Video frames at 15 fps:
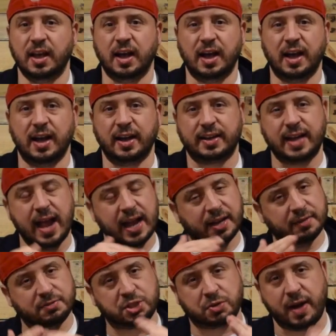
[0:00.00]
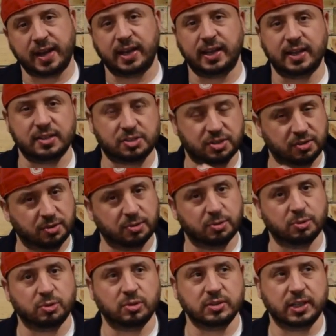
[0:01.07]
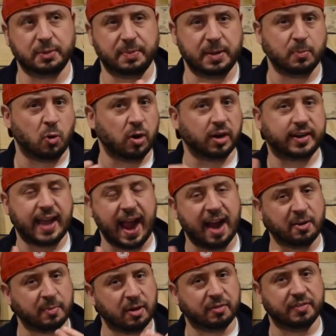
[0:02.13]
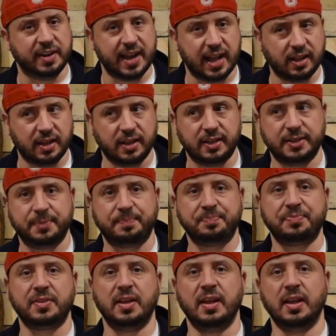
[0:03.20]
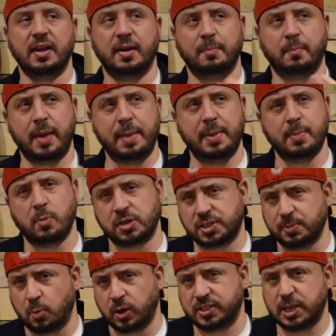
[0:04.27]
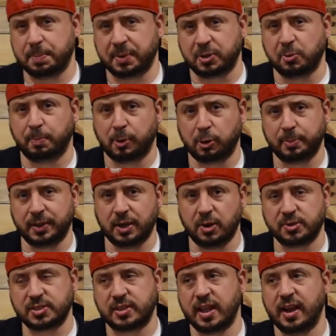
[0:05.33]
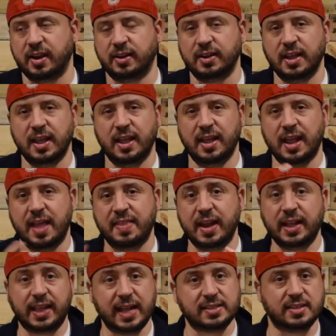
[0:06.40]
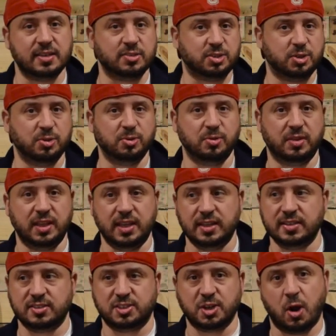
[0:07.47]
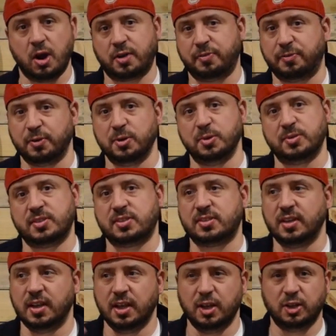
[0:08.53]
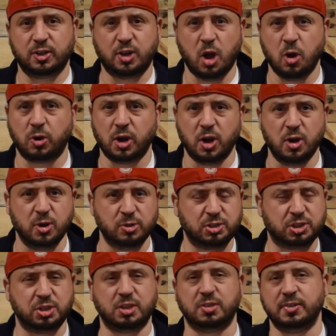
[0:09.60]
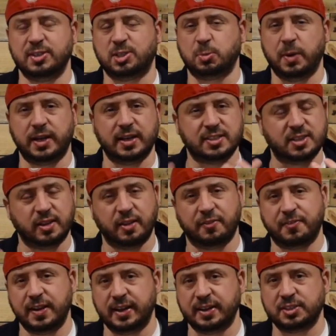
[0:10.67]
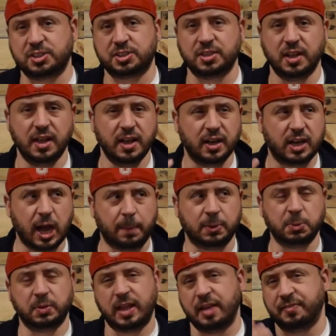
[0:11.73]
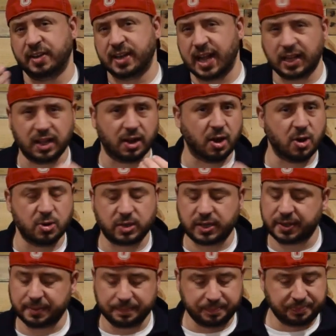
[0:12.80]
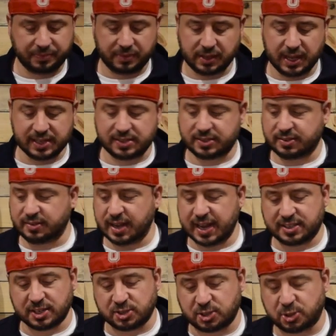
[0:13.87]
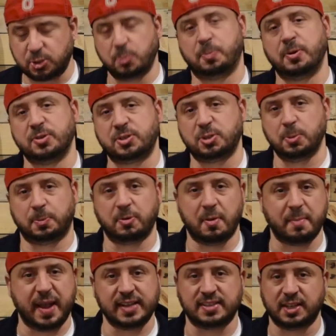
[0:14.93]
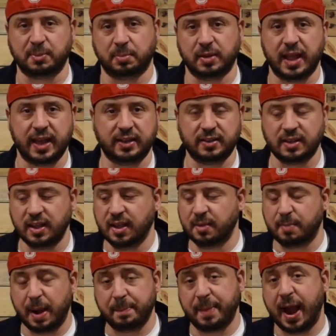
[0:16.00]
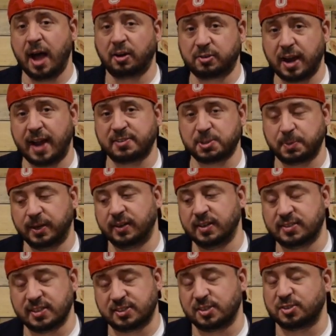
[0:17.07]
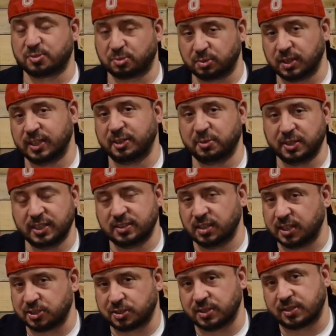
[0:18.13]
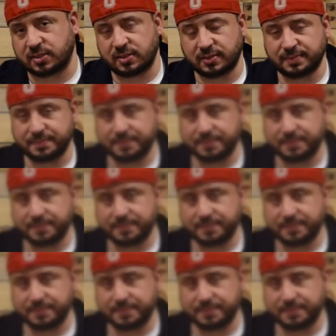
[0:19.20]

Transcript: uh, kind of trending into a little bit more caramel vanilla, maybe more some more typical bourbon notes there. And then it gets into these dark fruits, cocoa, sugary sweetness on the finish, coupled with that vanilla oak. It's, it's a super, super amazing blend by Barrell Craft Spirits. This is really, really delicious.